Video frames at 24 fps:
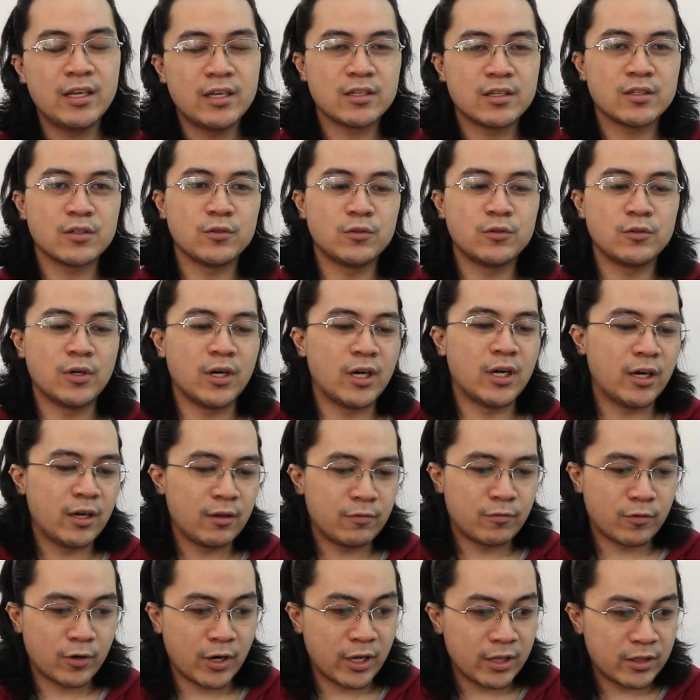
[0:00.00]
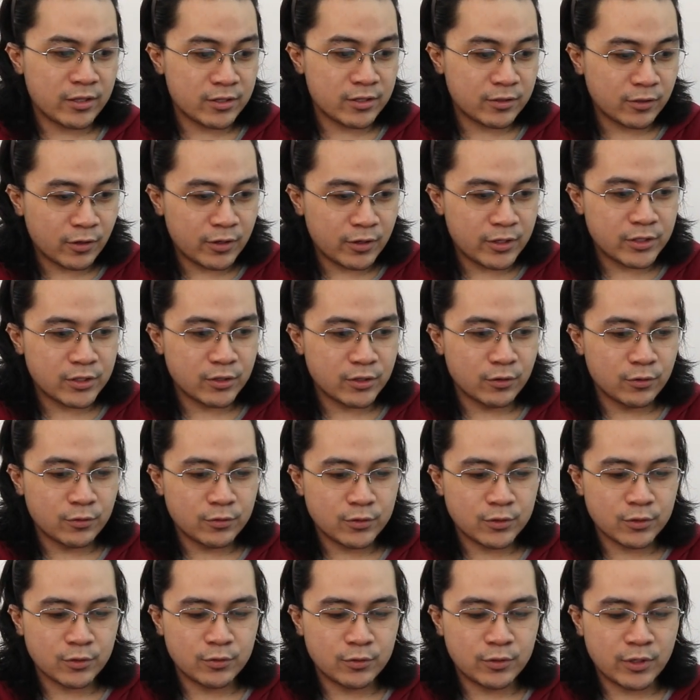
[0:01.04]
So I forgot the storage,
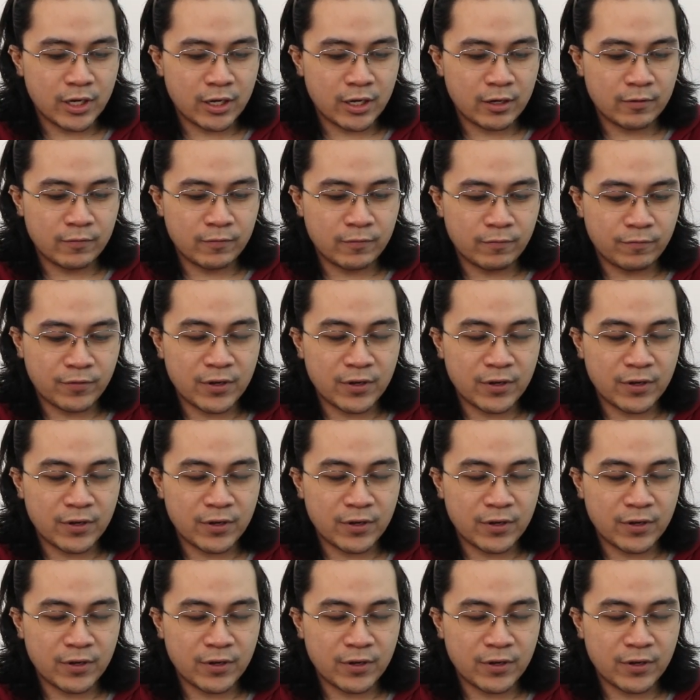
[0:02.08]
so you have